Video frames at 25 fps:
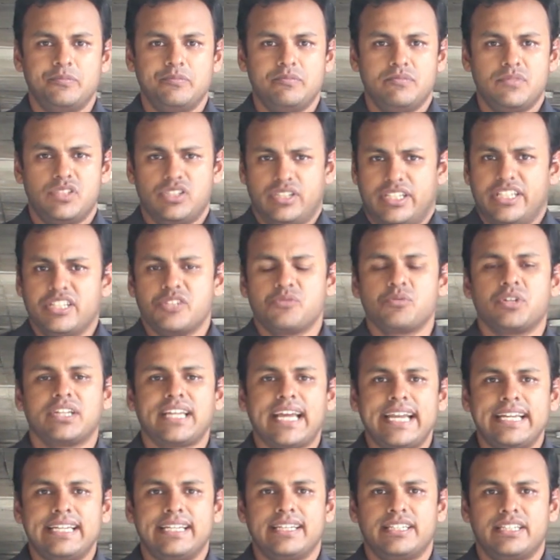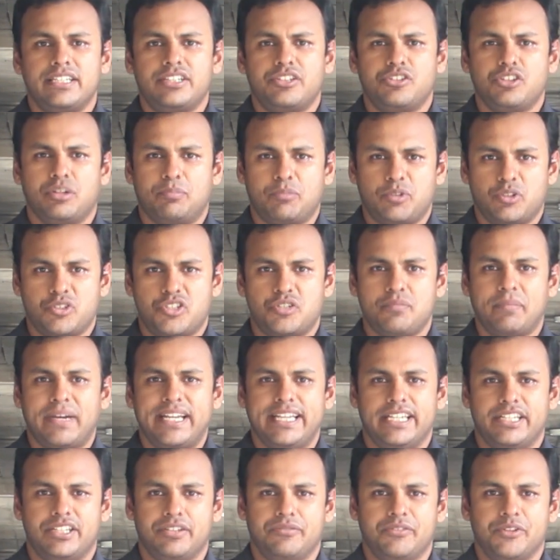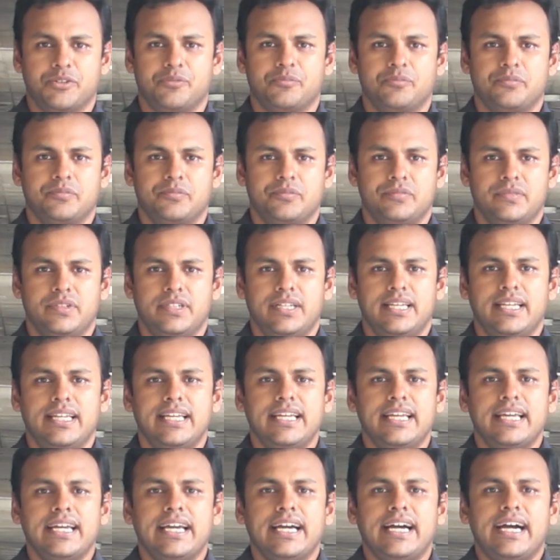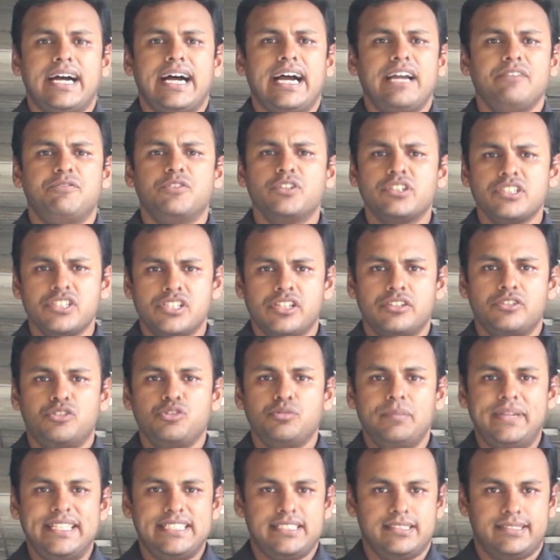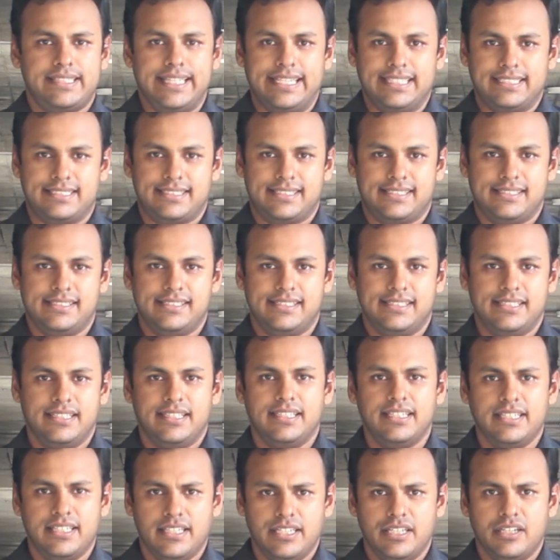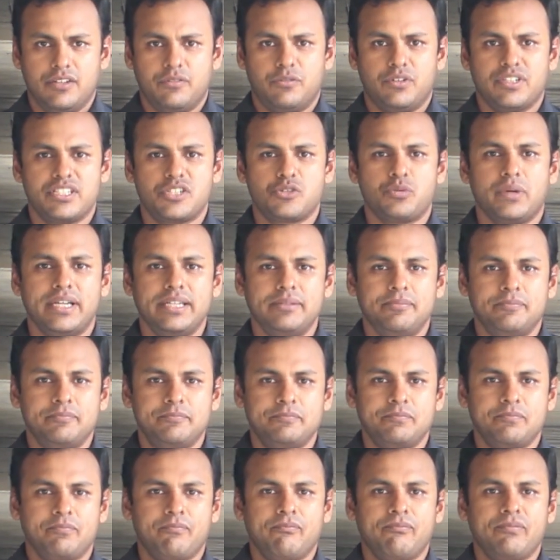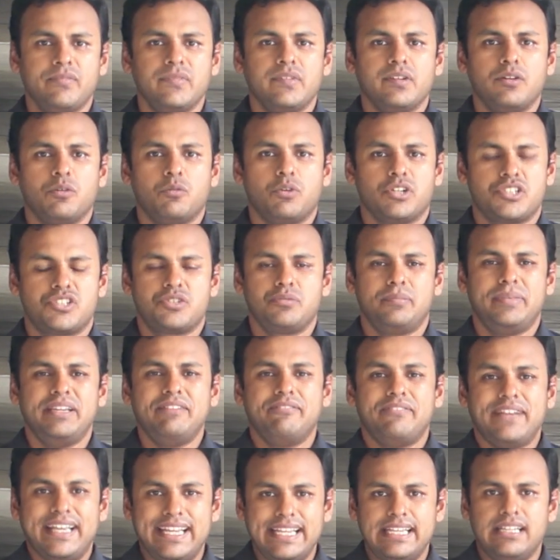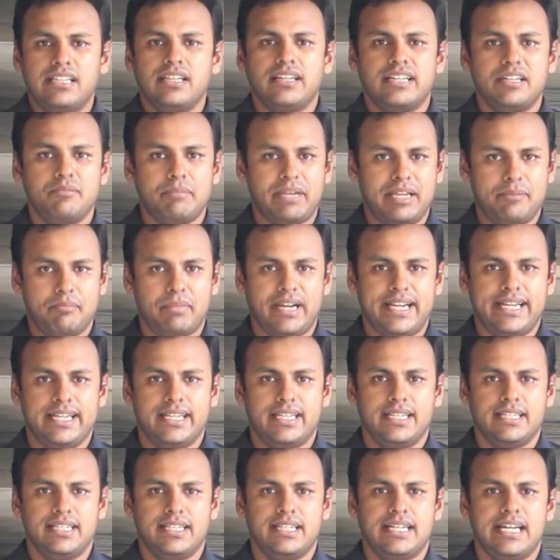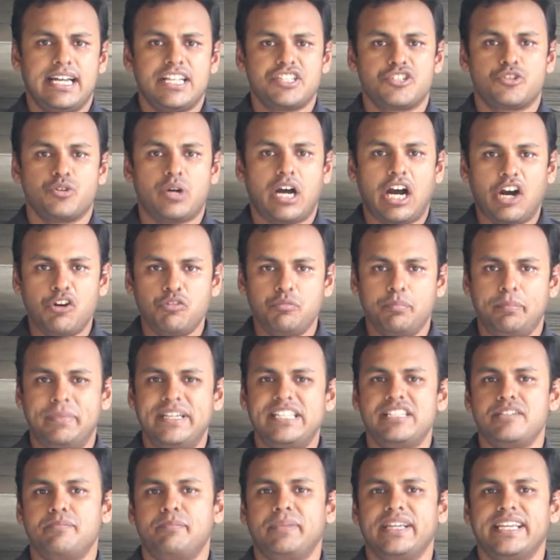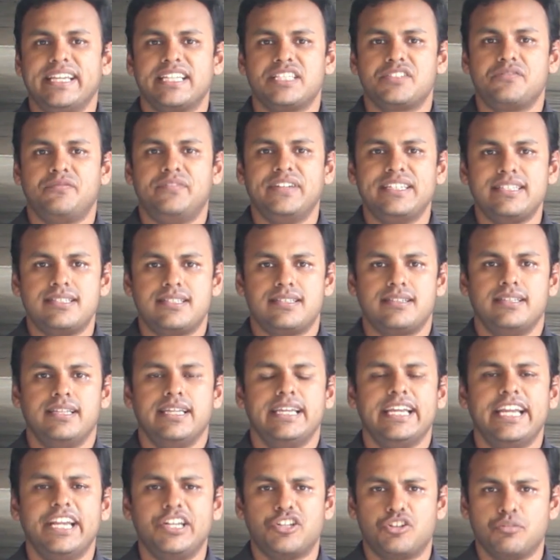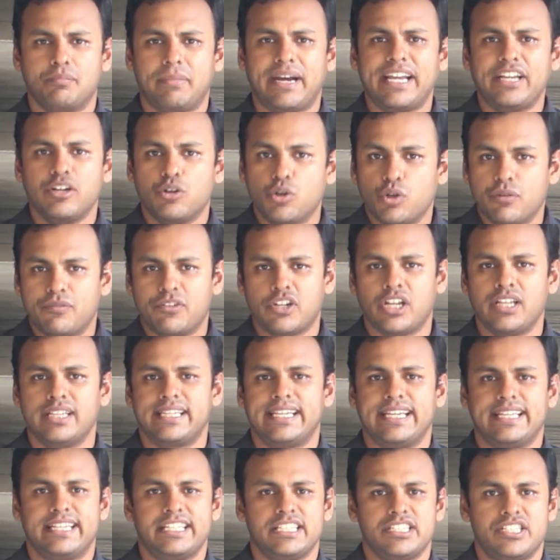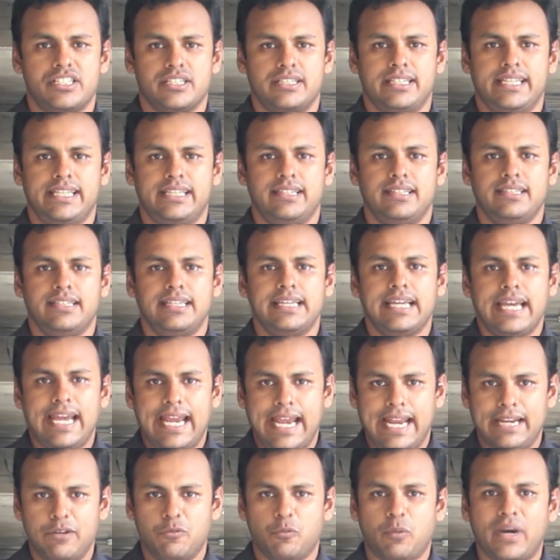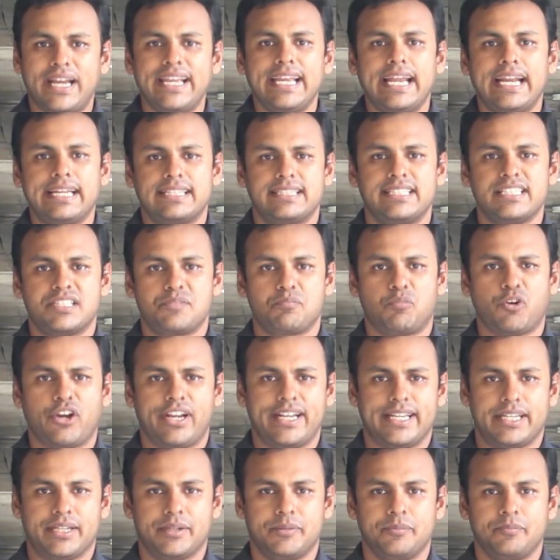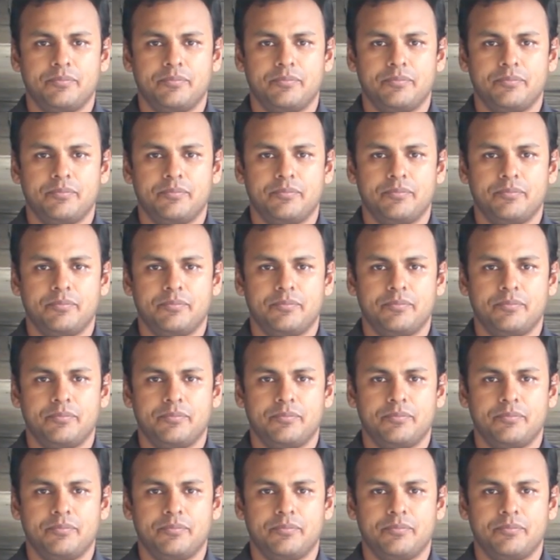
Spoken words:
So here's what I did to approach my interview. I focused on 2 major things. First one was to be very clear in my mind as to how PGPX fits into my overall career journey and why at this point.